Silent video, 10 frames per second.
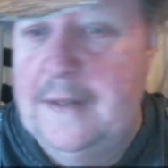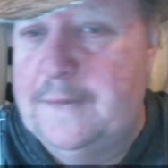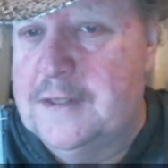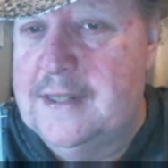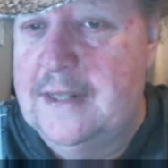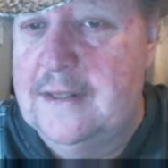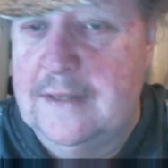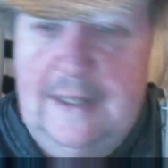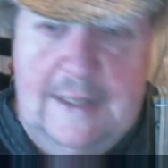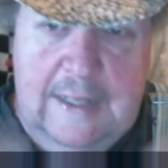for single to
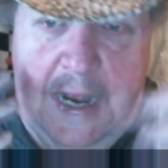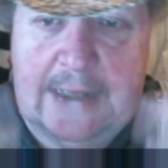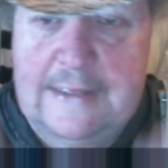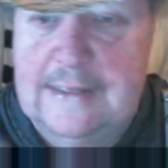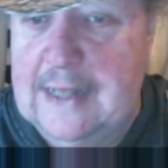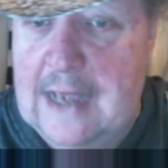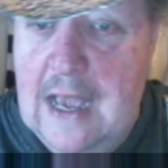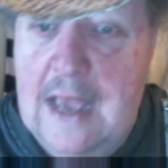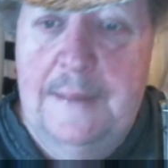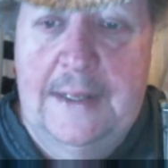get the guys to think,
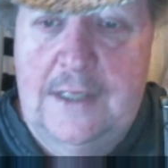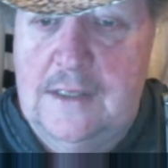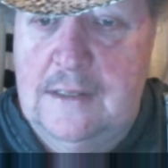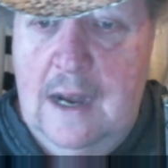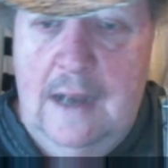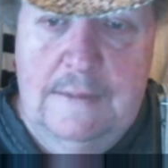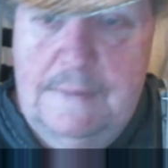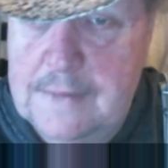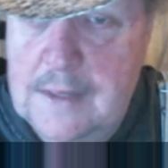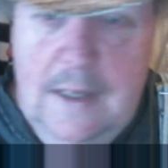hey, man, she's hot.
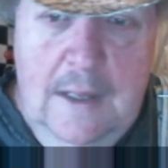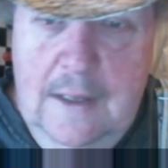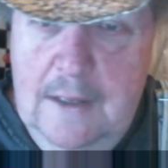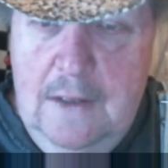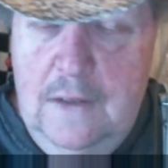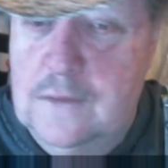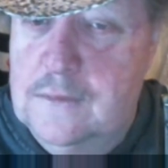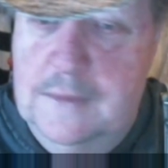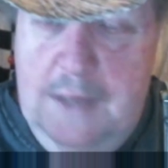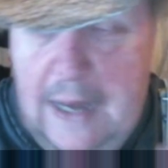I don't
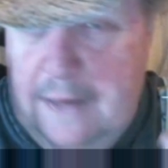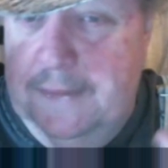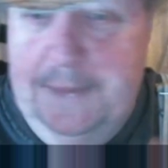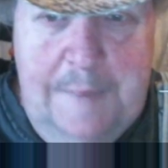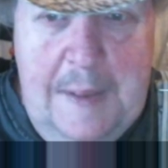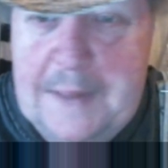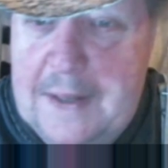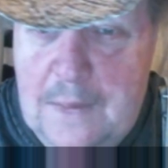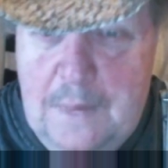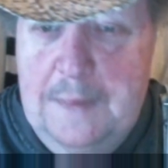know. Maybe you
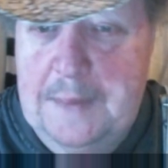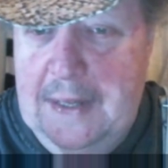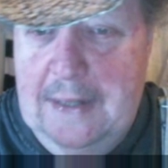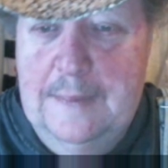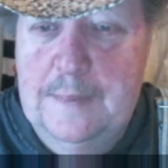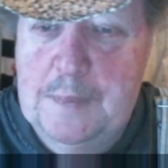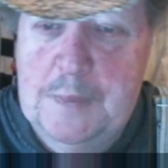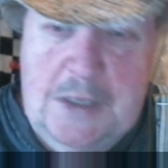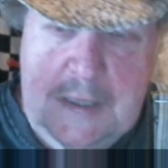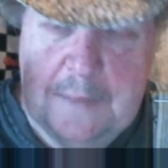don't wear makeup.
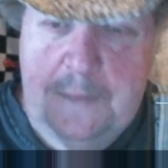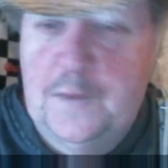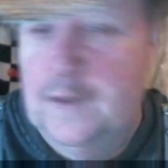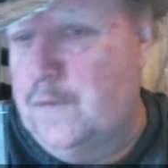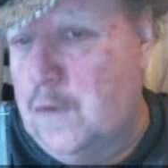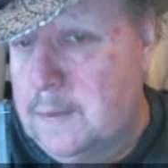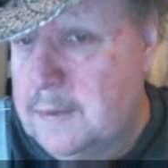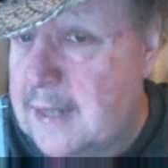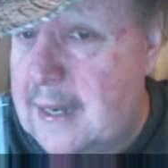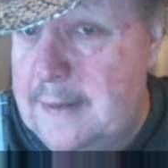Something for the formal
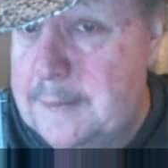night, you